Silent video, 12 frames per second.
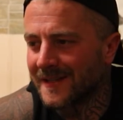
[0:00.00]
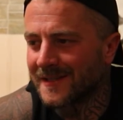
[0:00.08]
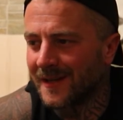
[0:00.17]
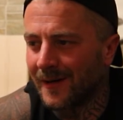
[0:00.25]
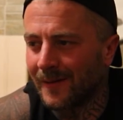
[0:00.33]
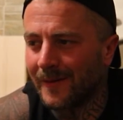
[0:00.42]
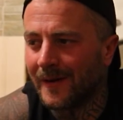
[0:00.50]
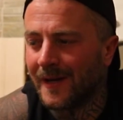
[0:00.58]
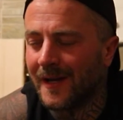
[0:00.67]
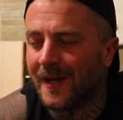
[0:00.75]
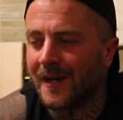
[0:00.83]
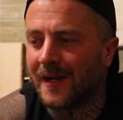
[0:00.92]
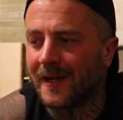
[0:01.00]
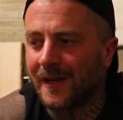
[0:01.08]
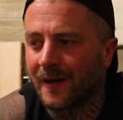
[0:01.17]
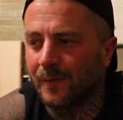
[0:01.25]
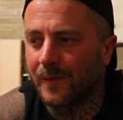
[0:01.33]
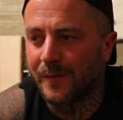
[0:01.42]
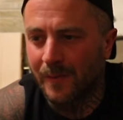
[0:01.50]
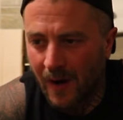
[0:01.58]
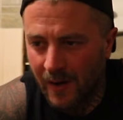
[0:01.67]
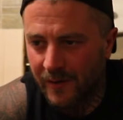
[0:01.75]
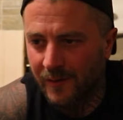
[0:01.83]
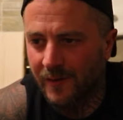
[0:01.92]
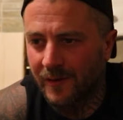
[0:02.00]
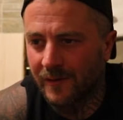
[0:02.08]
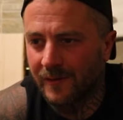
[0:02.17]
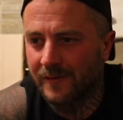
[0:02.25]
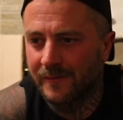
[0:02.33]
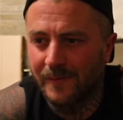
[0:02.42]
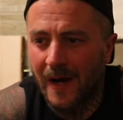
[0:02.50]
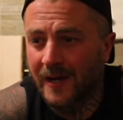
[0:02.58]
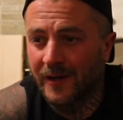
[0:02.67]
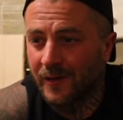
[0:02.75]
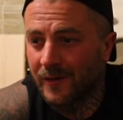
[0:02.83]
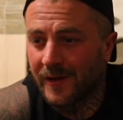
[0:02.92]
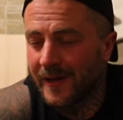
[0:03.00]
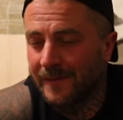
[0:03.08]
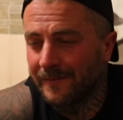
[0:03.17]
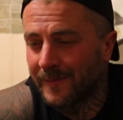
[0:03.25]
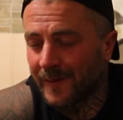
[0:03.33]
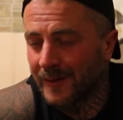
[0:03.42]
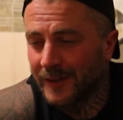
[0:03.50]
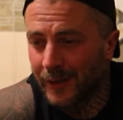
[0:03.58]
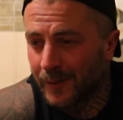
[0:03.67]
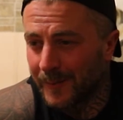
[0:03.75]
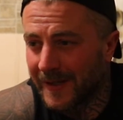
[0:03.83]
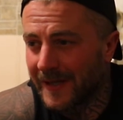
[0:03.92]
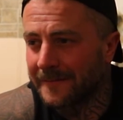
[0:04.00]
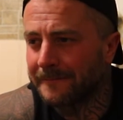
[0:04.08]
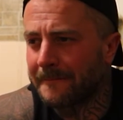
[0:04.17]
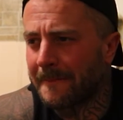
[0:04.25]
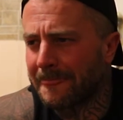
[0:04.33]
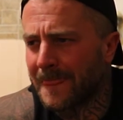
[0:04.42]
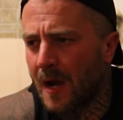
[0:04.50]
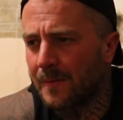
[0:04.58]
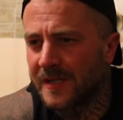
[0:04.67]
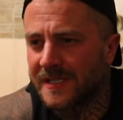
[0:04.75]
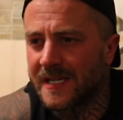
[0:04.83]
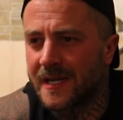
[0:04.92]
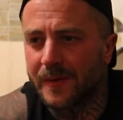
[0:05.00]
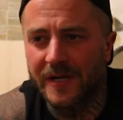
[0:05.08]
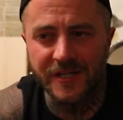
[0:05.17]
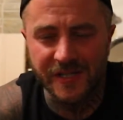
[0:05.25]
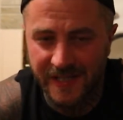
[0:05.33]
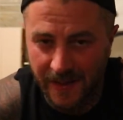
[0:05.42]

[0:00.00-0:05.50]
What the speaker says: So, we monitored him for a little bit to see, but it just